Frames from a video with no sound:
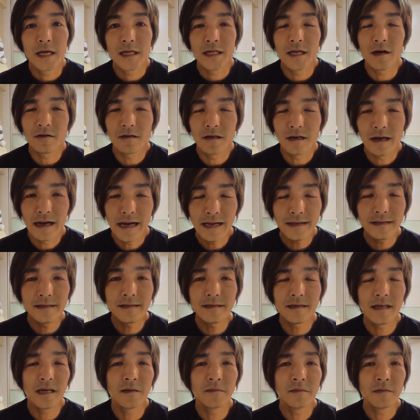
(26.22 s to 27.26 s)
Now the
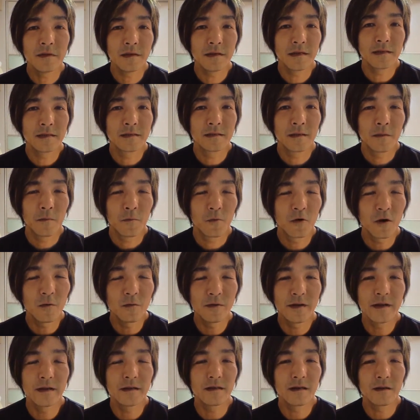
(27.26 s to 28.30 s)
SCM is
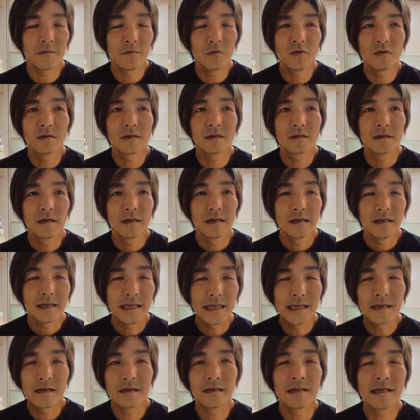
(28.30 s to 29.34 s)
probably the most
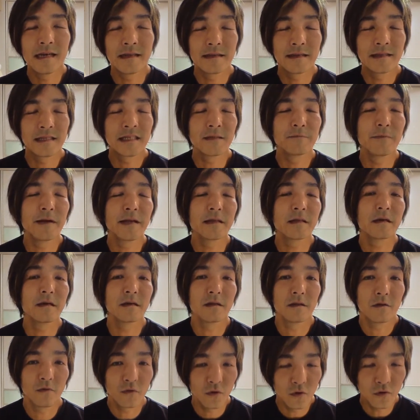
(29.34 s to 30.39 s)
eagerly anticipated
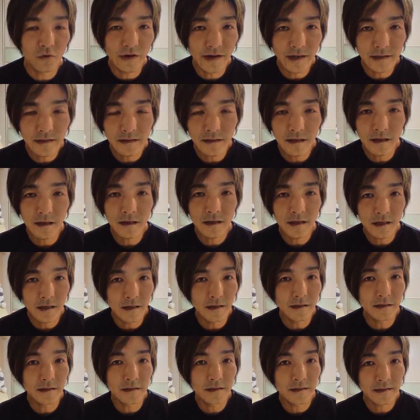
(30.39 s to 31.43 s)
road race here
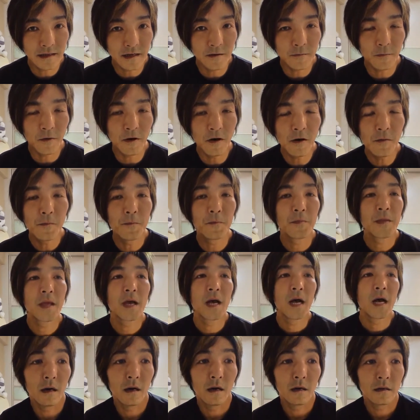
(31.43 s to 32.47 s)
in Singapore.
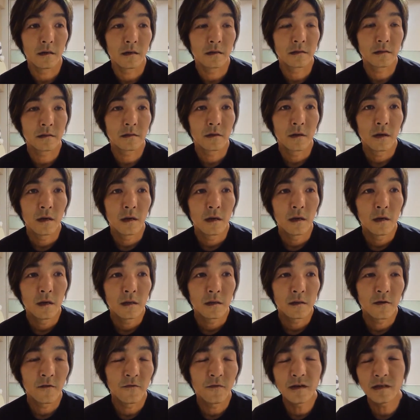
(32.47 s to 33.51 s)

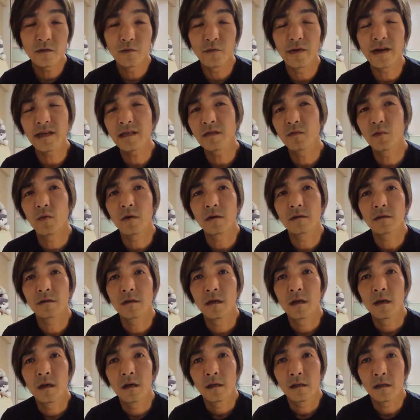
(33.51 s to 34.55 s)
The first race was
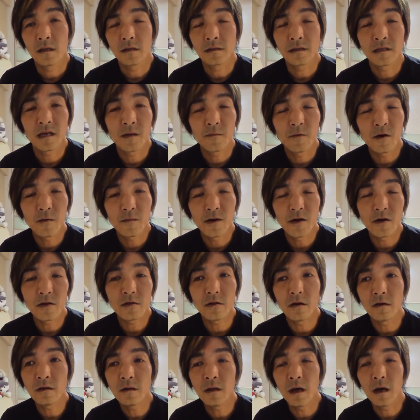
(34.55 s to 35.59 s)
the Singapore
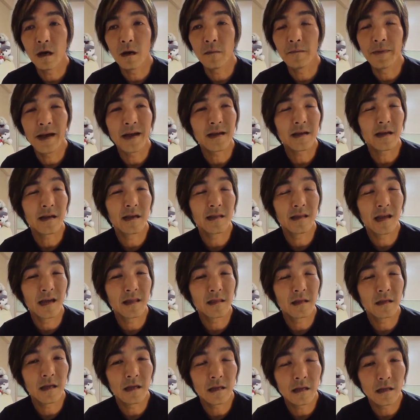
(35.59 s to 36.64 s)
Marathon back in
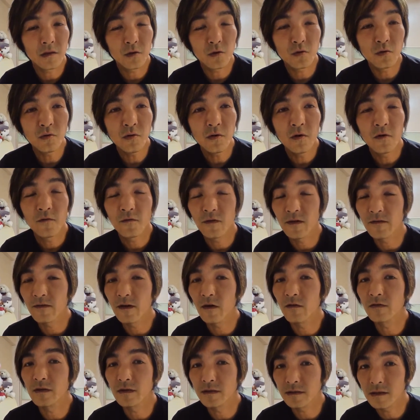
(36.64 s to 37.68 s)
1982, 5th
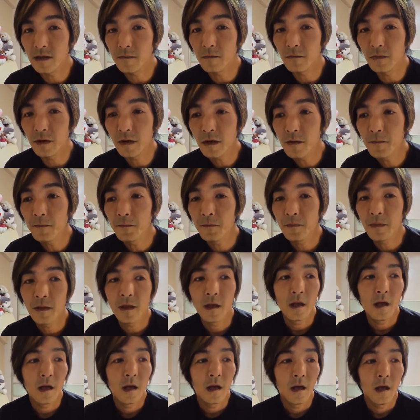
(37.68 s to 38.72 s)
of December.
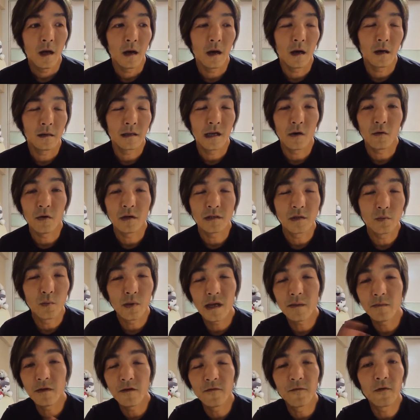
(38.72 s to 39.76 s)
That was
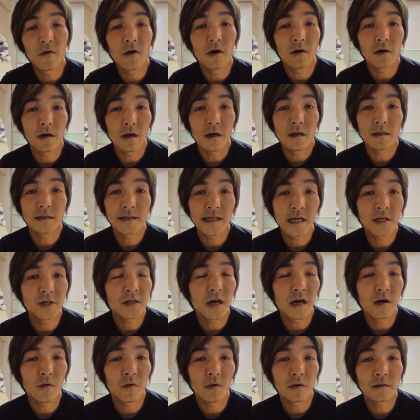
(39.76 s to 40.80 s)
way before
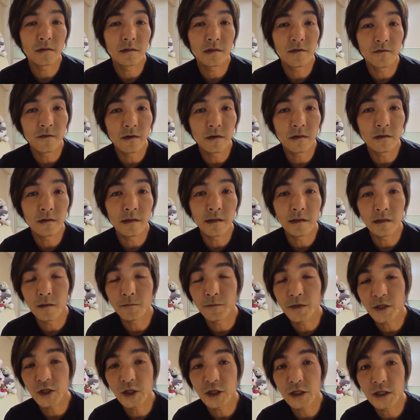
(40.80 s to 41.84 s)
Stanchart was even in the
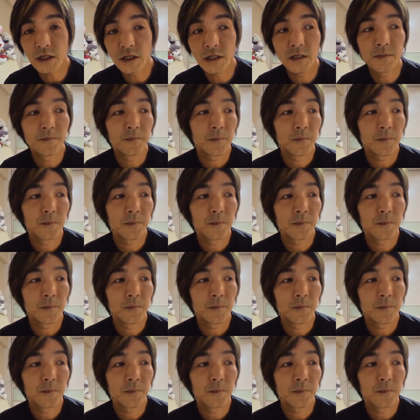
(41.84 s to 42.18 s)
picture.